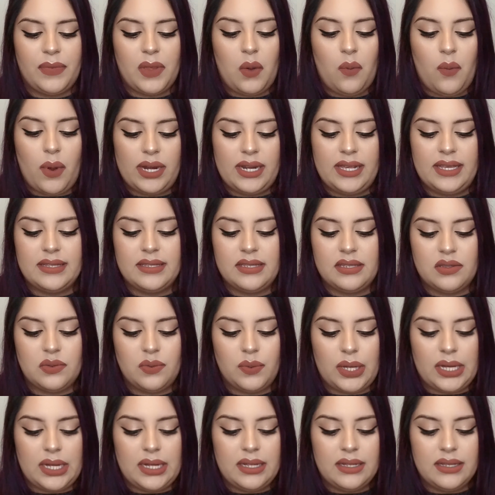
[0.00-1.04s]
weddings as
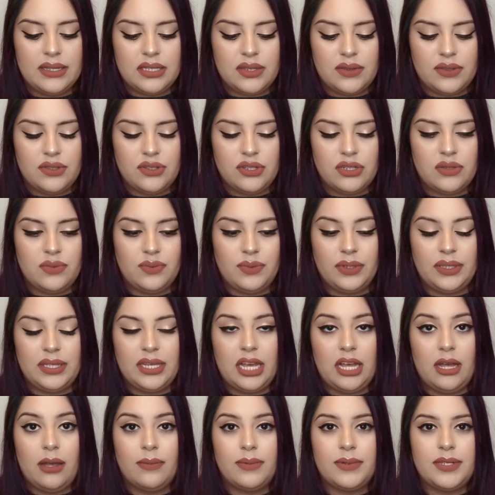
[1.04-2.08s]
well. So it's just really
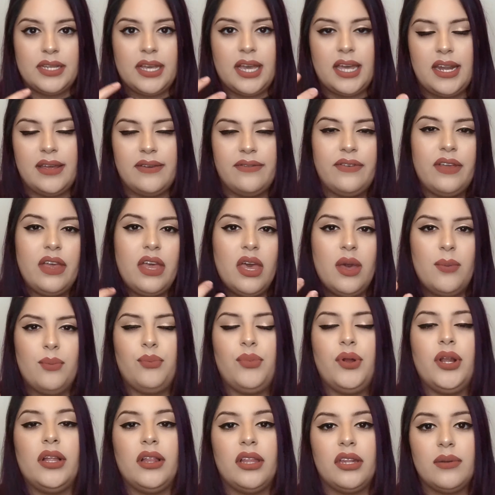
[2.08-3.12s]
helped to kind of
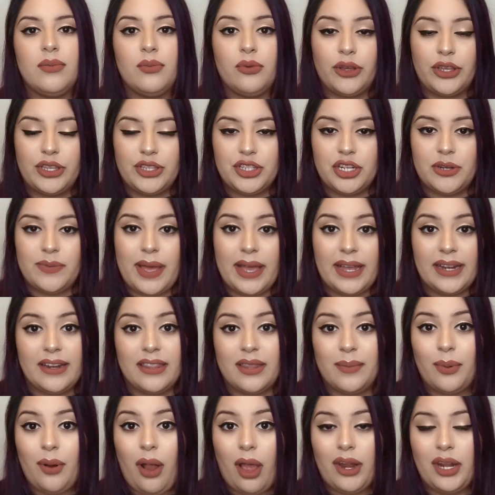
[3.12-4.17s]
bring a lot of moisture back into
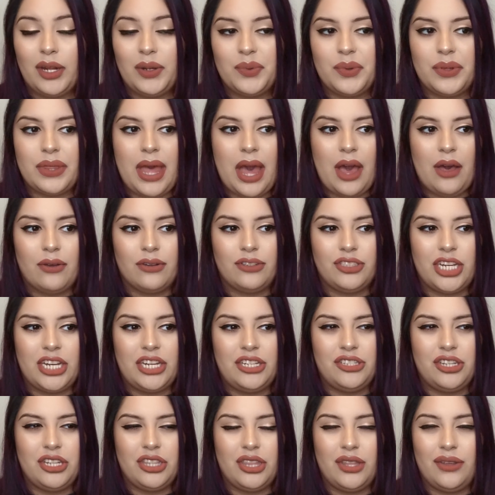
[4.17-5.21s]
the product without
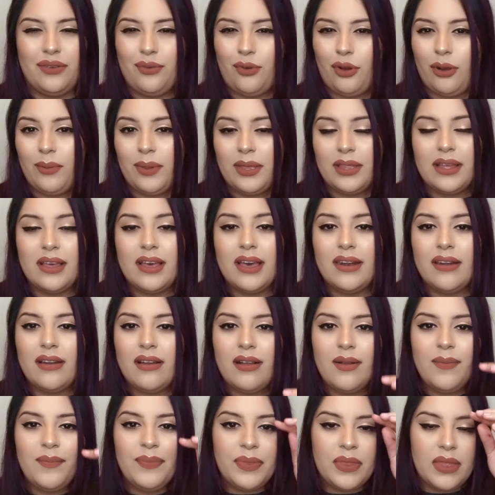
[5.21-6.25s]
changing the formula at
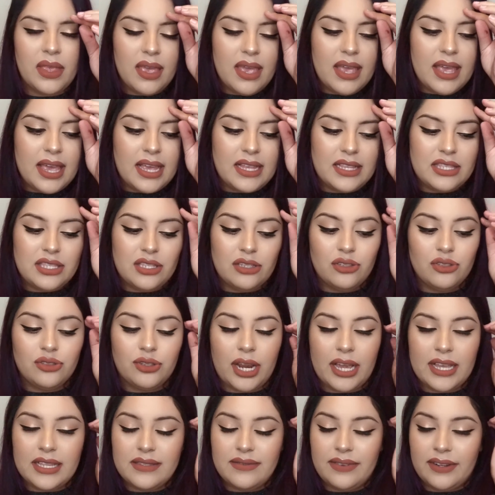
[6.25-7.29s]
all. It still
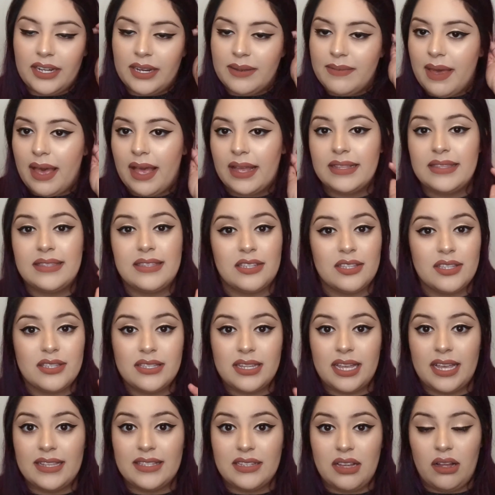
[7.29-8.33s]
dries very matte, it still
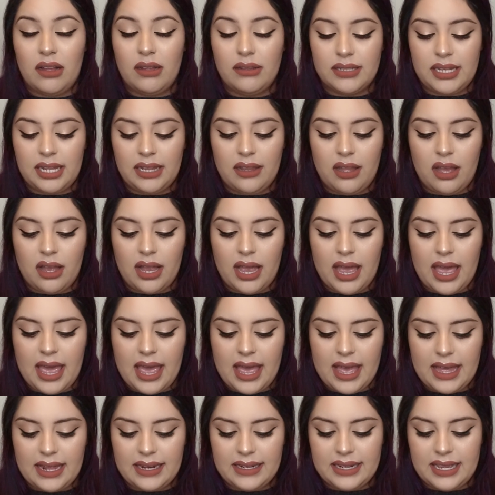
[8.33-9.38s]
stays all day long,
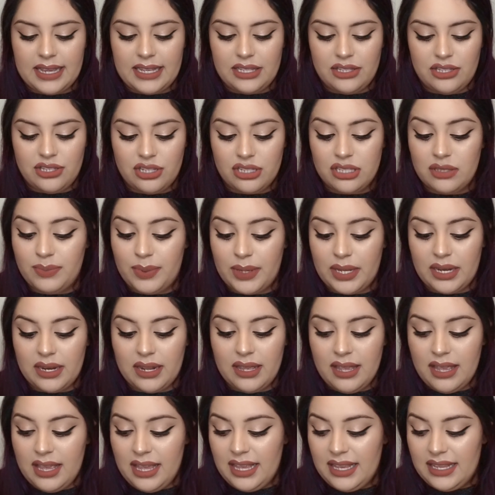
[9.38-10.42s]
and it's just been
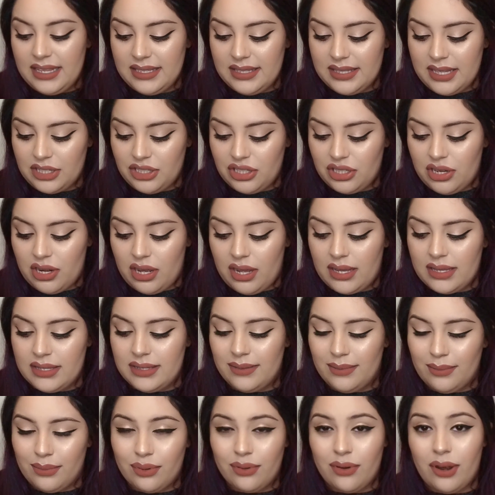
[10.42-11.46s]
such an
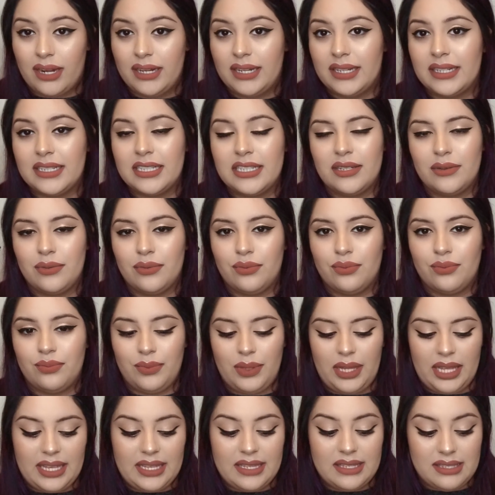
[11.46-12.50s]
awesome product to
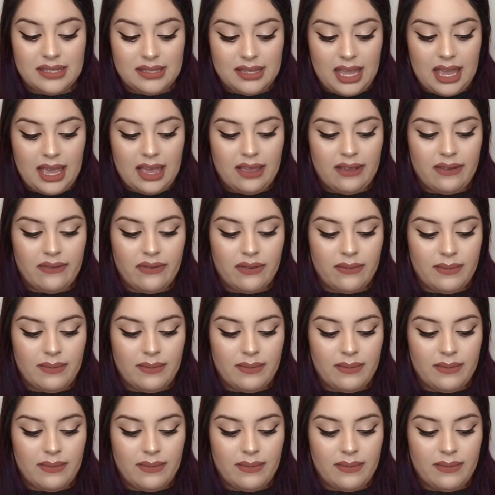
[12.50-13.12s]
like save